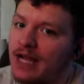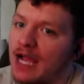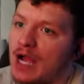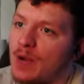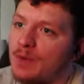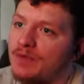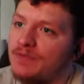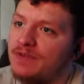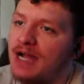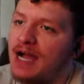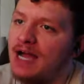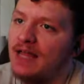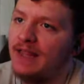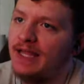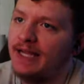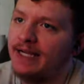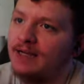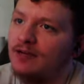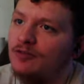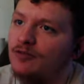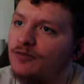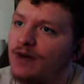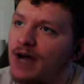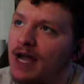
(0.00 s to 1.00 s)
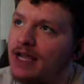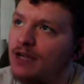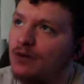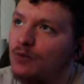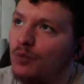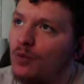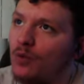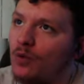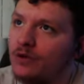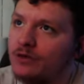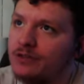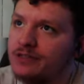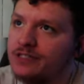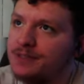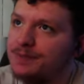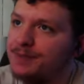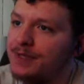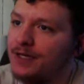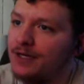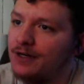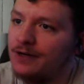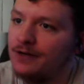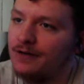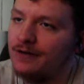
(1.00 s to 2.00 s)
Now we've got like a Vyke War
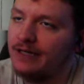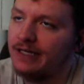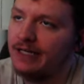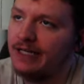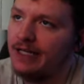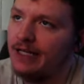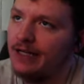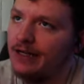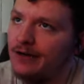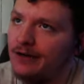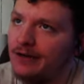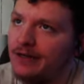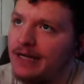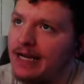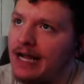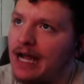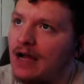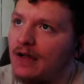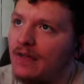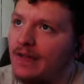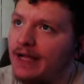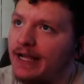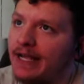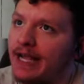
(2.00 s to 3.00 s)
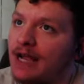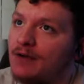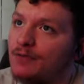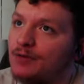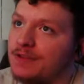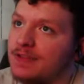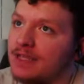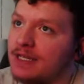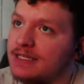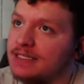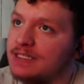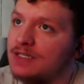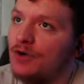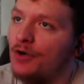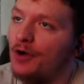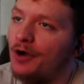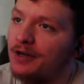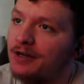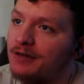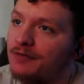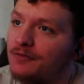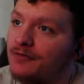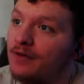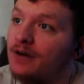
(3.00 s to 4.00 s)
Spear in here, and now like everything's
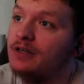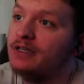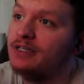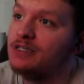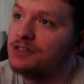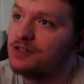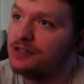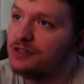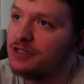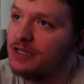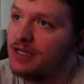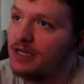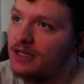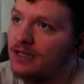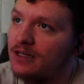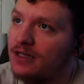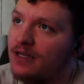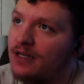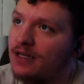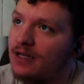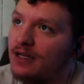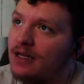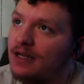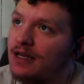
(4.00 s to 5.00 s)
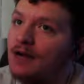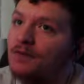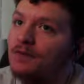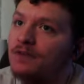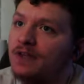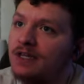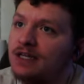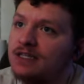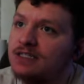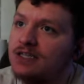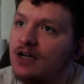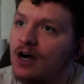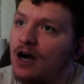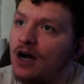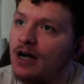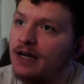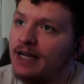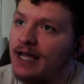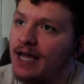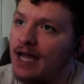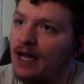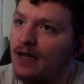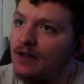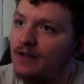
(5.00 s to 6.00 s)
going to fucking shit. Everything's
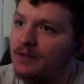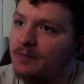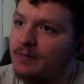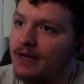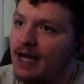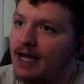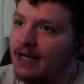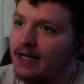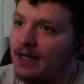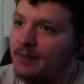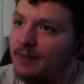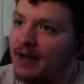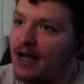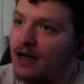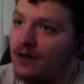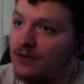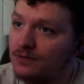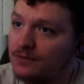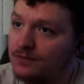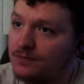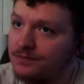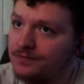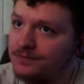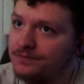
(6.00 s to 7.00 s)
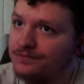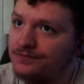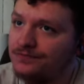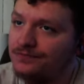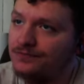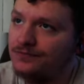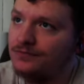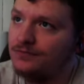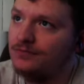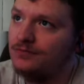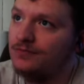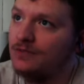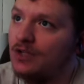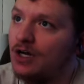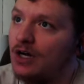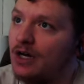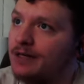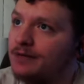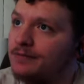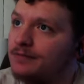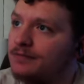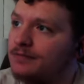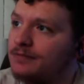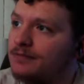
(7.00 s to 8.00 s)
gone to hell and back. I'm out.
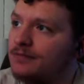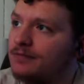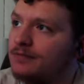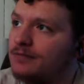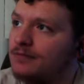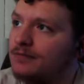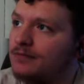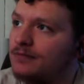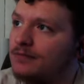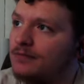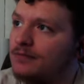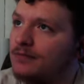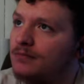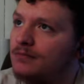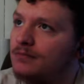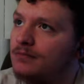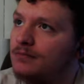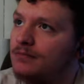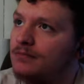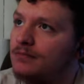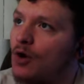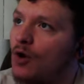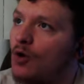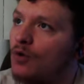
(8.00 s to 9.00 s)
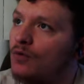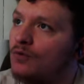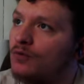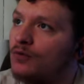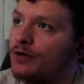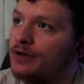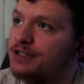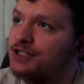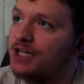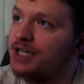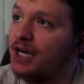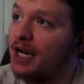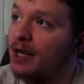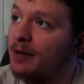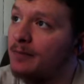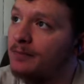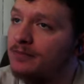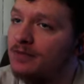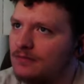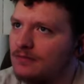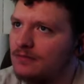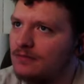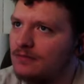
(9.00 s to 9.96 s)
Done. Over it, champ.